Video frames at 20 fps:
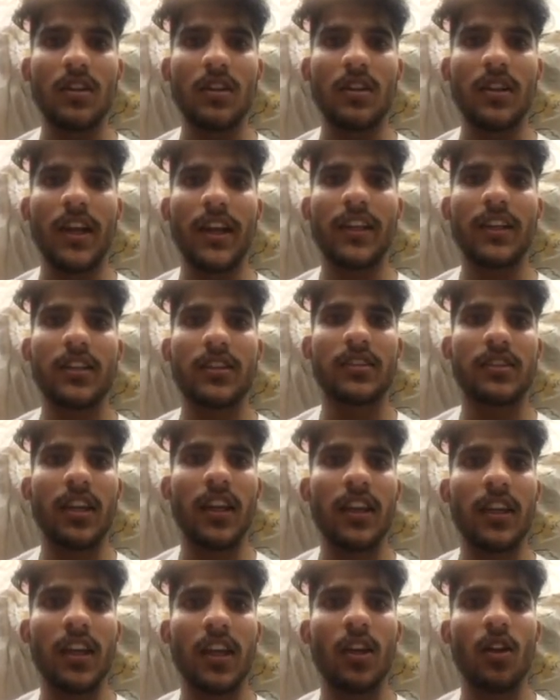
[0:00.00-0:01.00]
like you
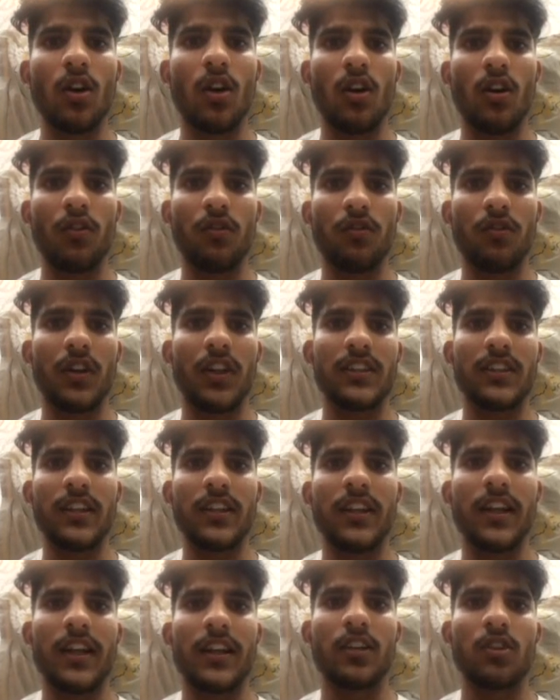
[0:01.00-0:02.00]
thinking of
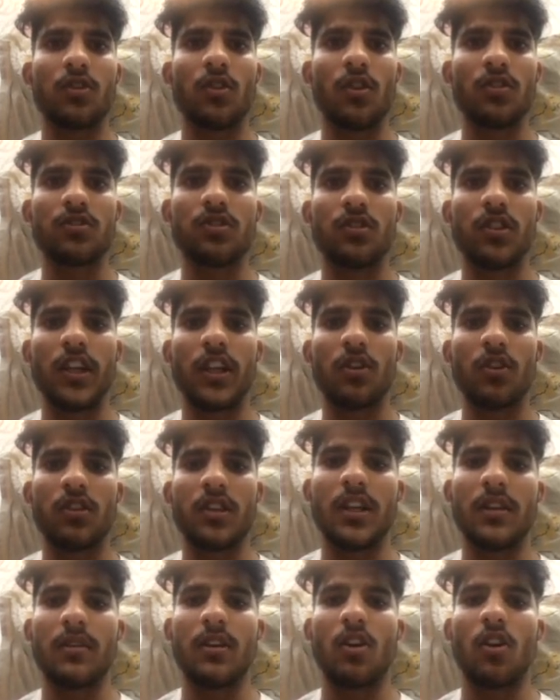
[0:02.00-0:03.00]
nothing and concentrate
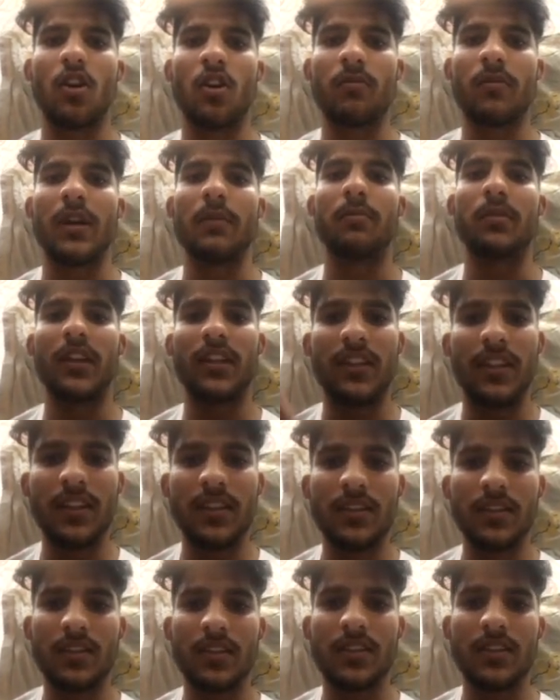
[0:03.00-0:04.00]
on my breathing,
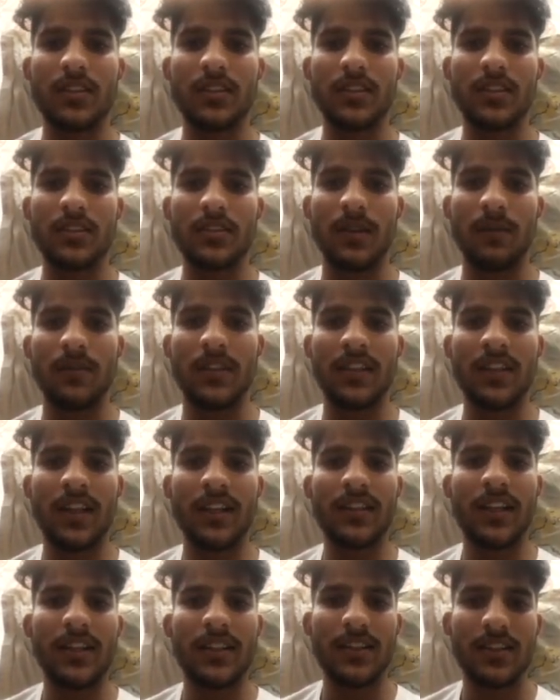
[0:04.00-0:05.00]
something like that.